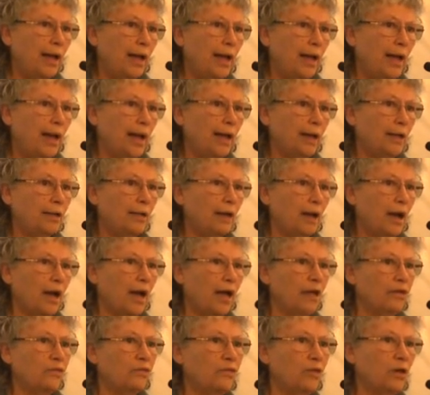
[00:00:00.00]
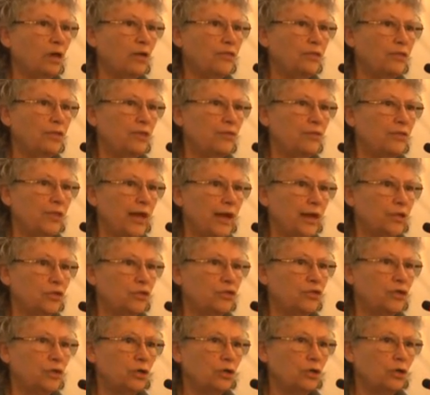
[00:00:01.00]
And I thought that that
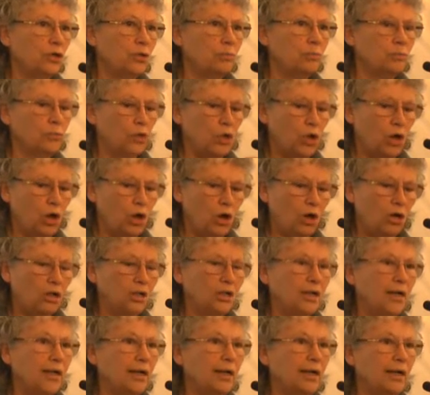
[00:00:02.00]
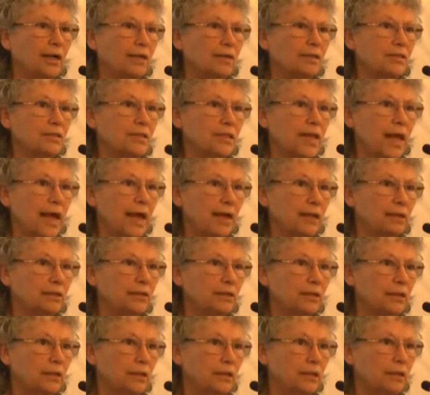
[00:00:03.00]
term correlated
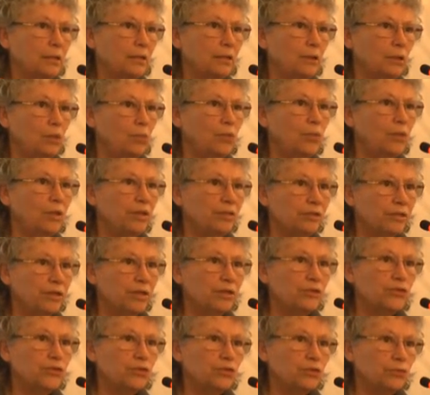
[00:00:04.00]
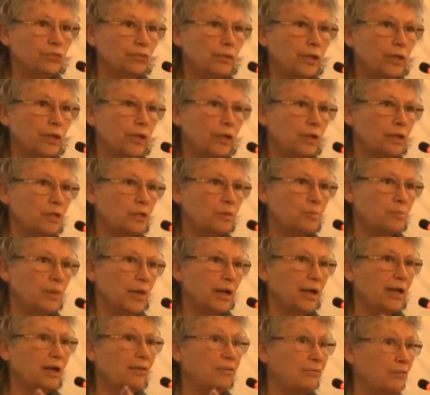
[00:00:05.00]
exactly with these screens, but
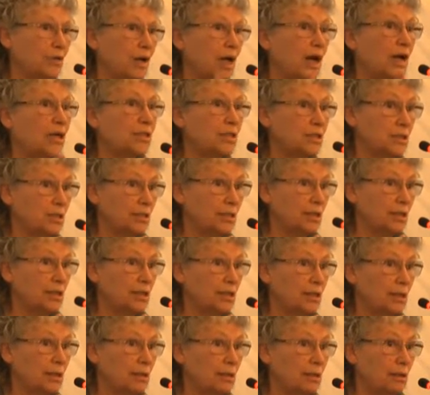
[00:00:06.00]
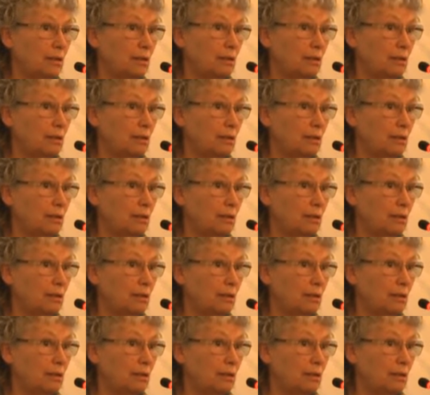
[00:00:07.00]
I have not seen it